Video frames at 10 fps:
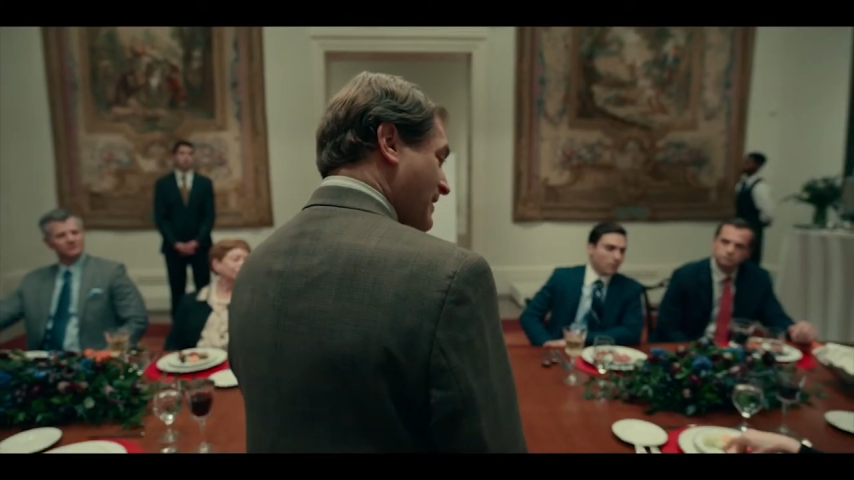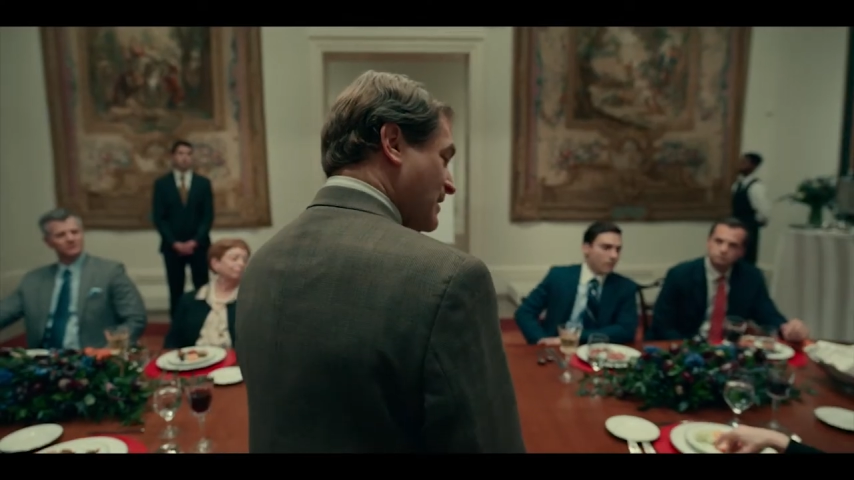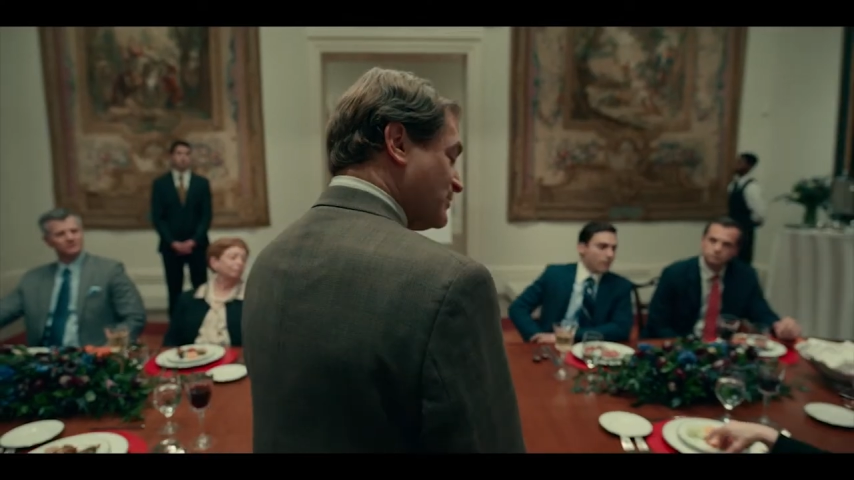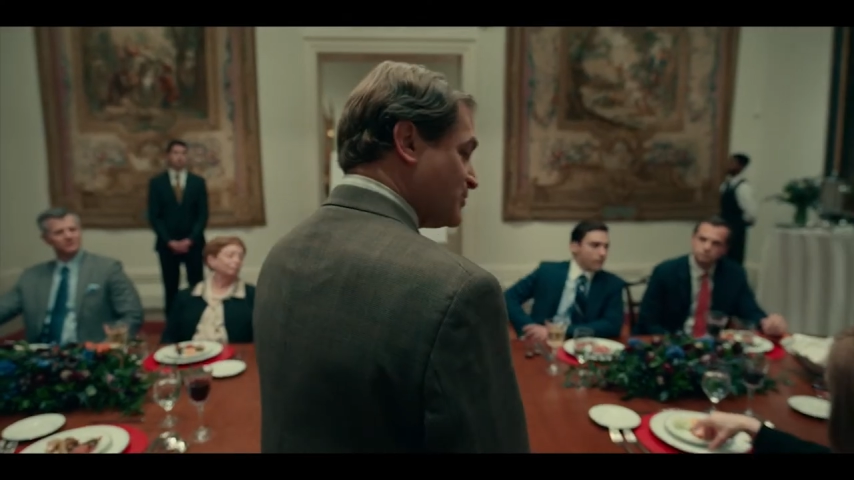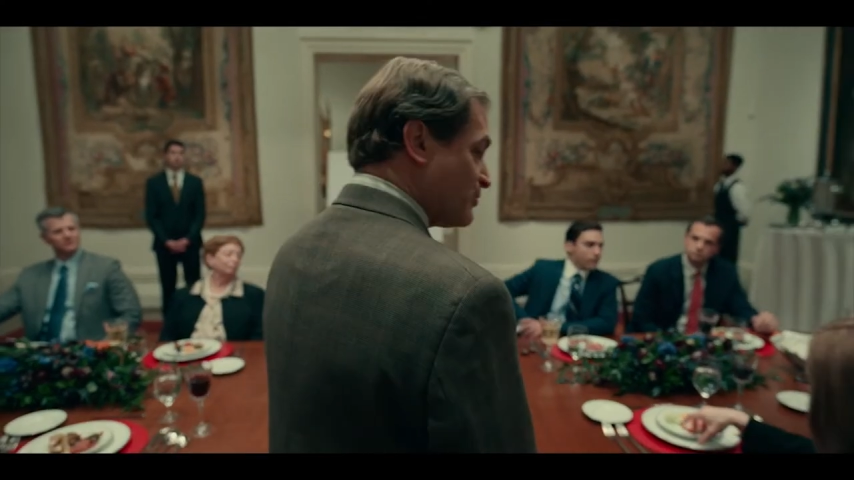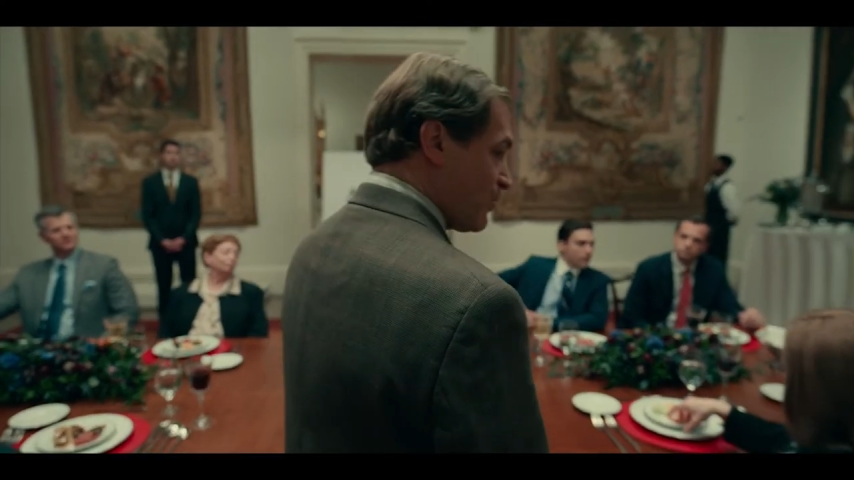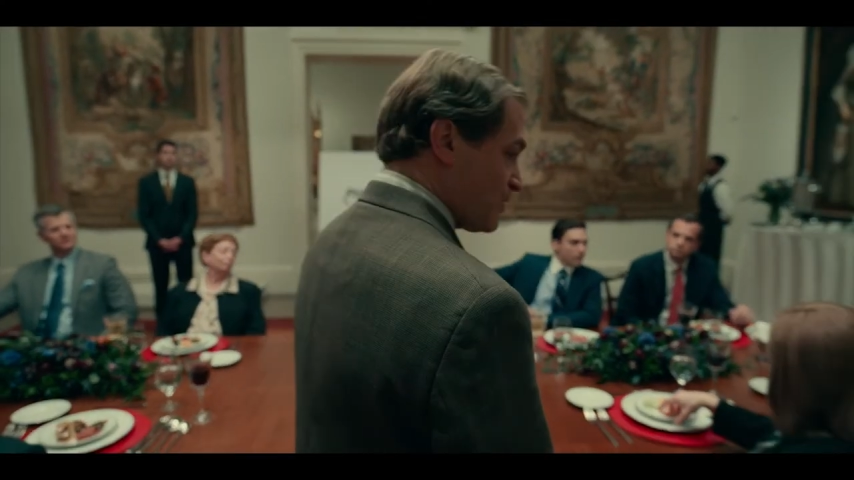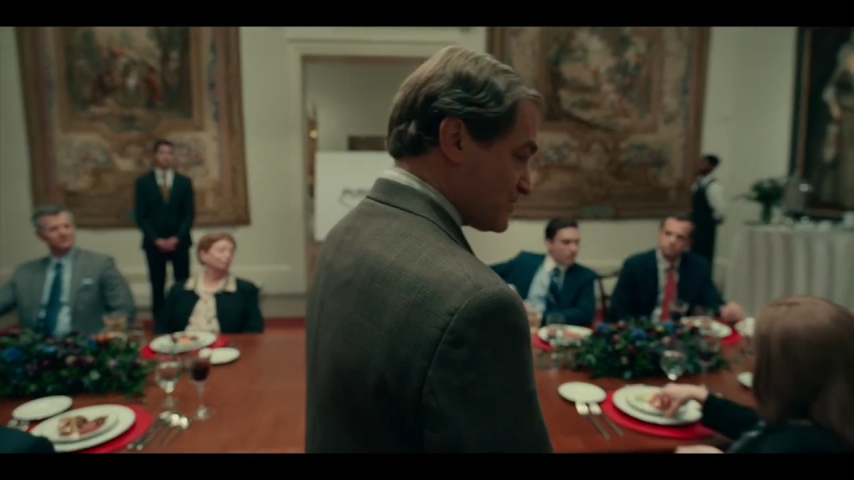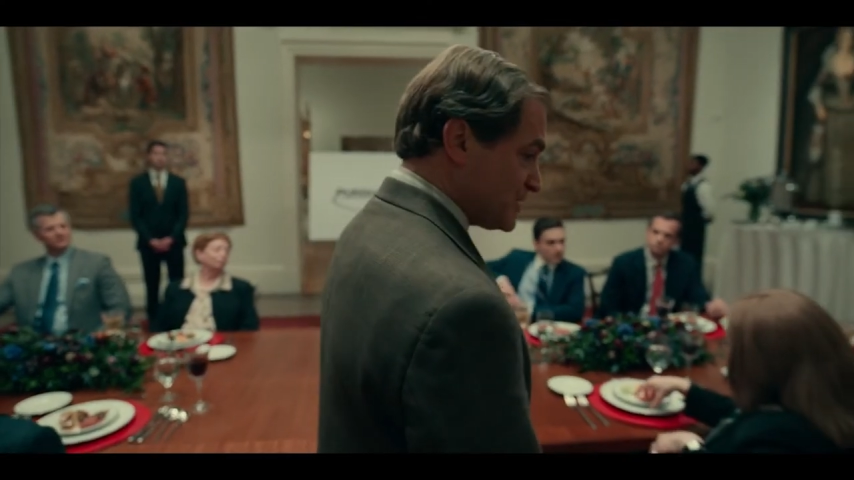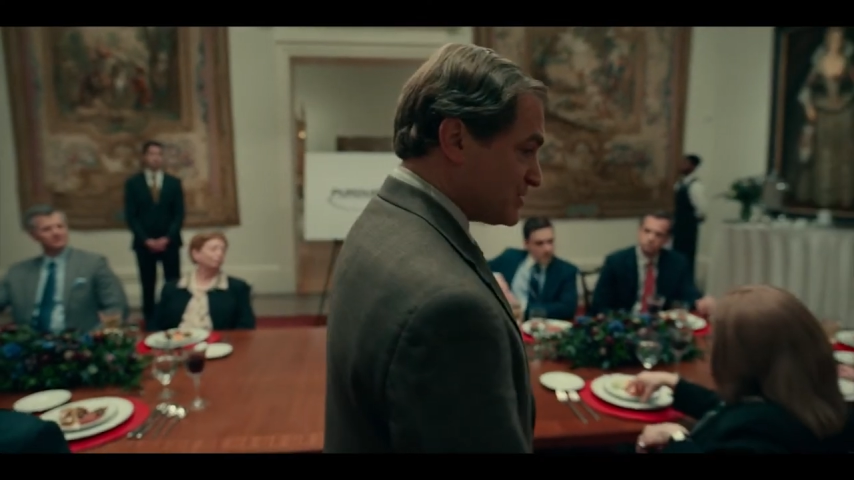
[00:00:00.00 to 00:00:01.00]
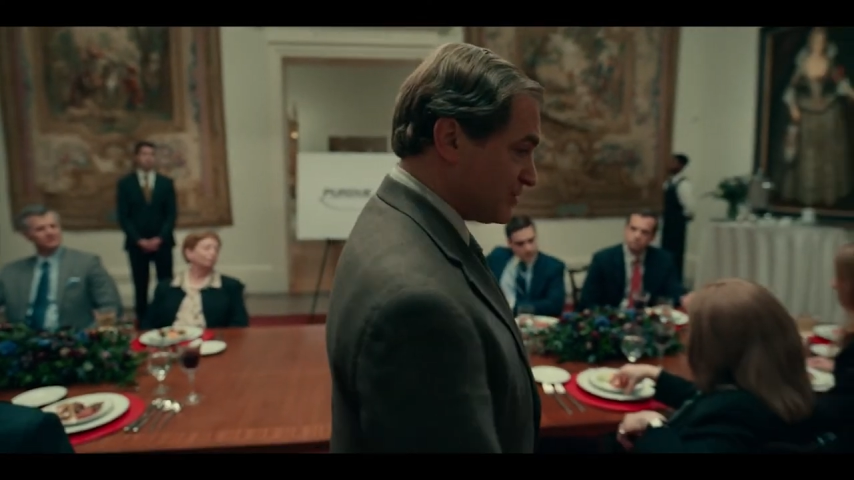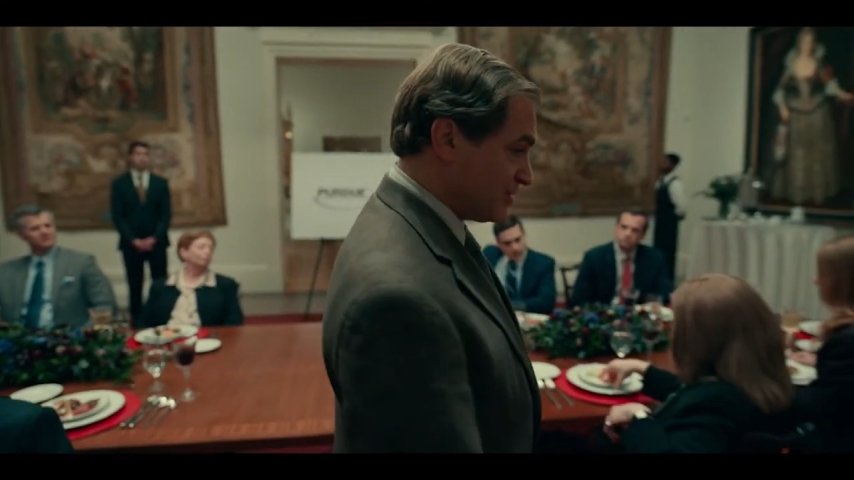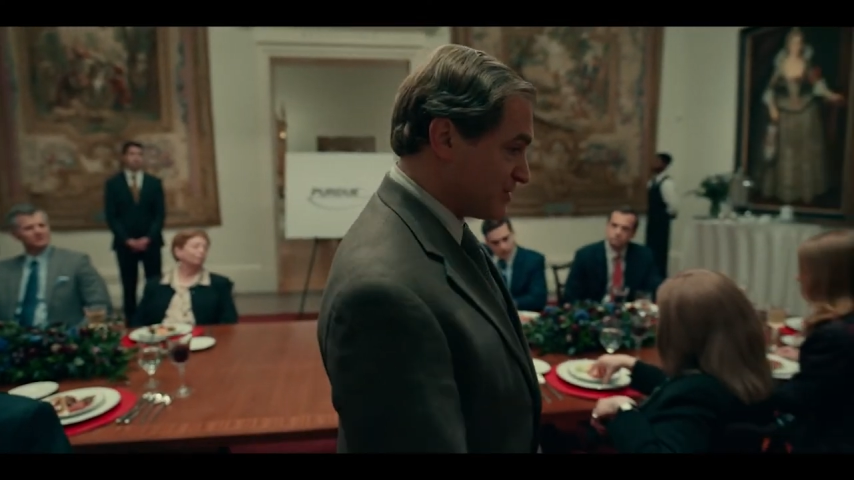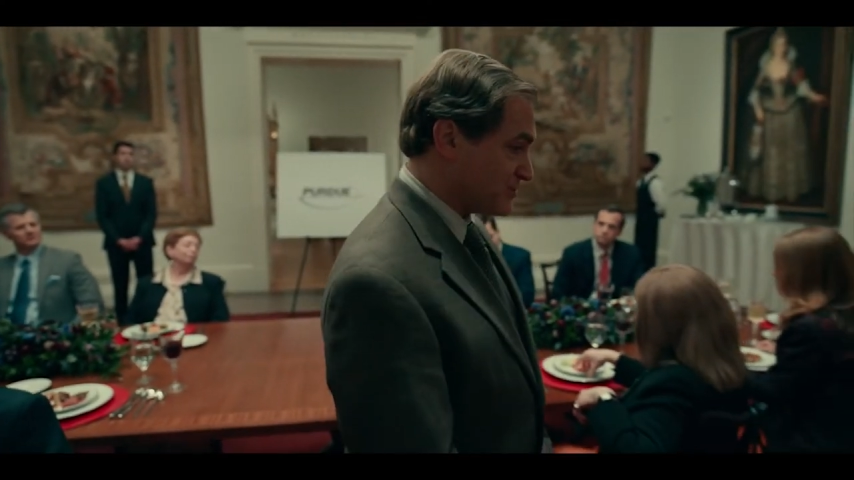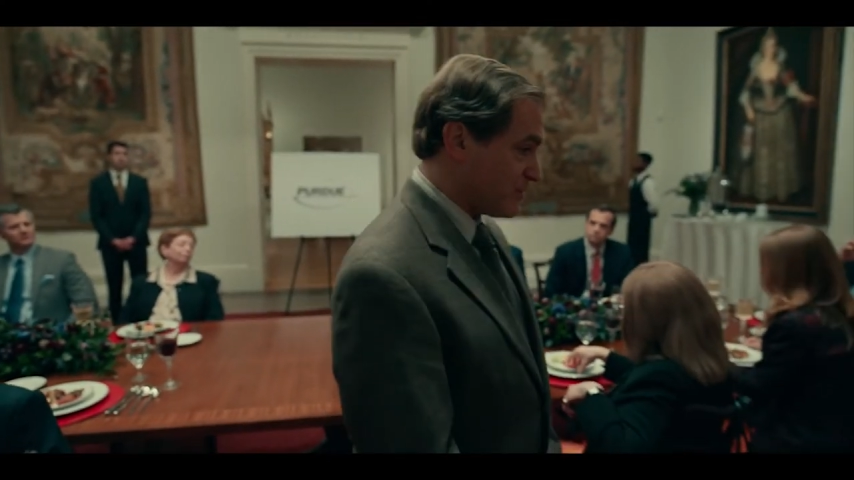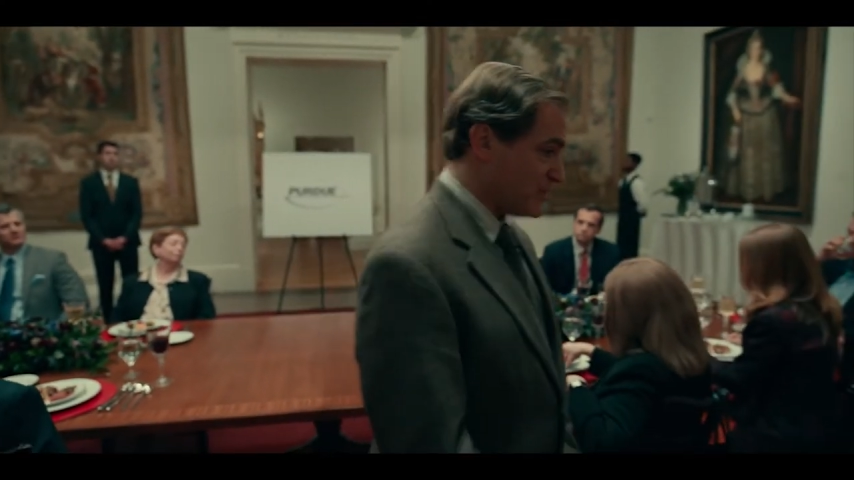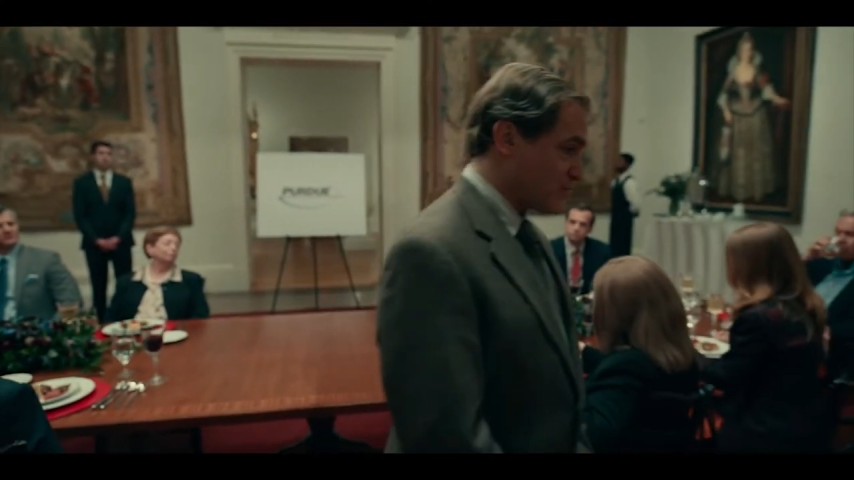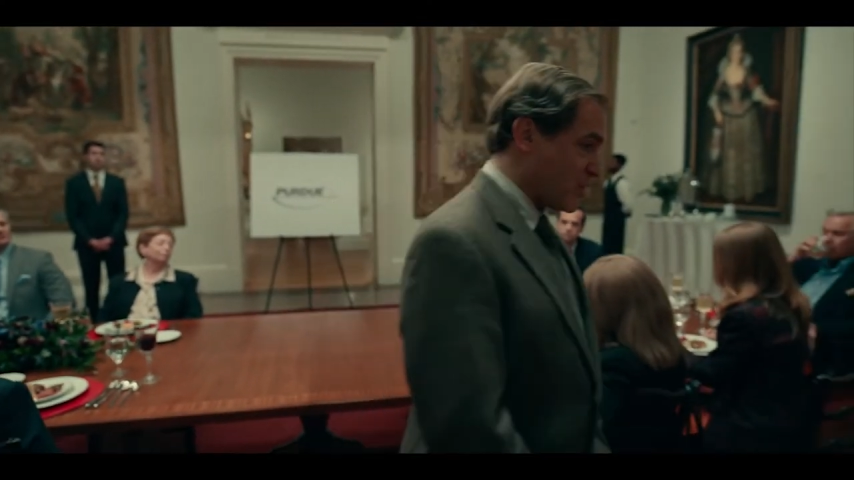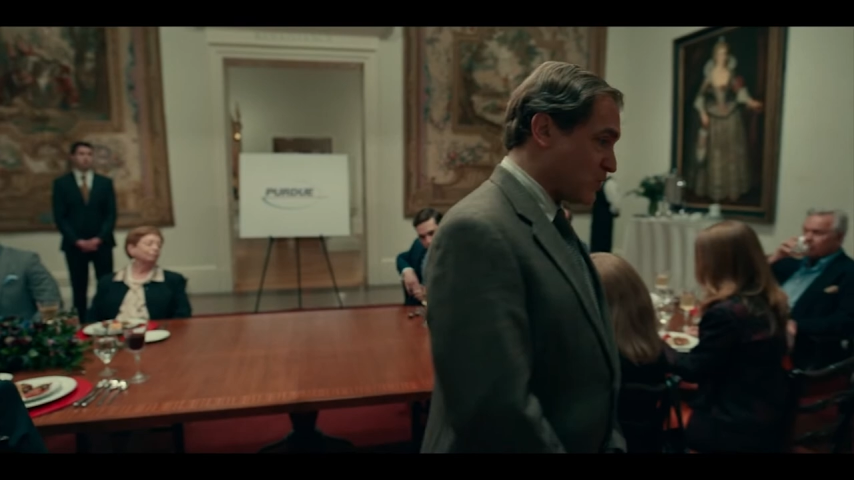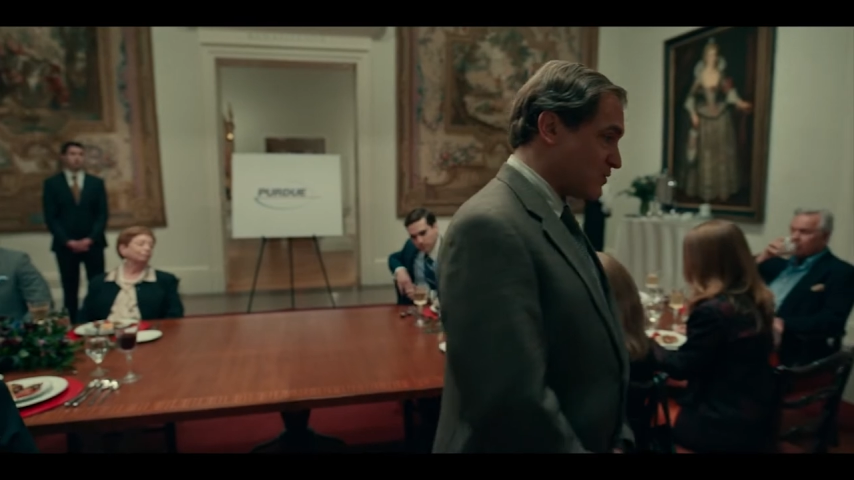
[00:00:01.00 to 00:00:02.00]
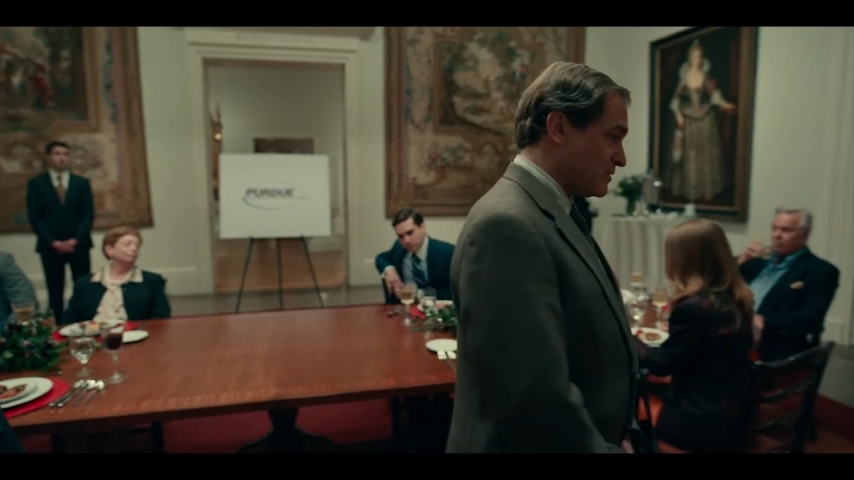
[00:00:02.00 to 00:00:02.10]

And to cross into this threshold,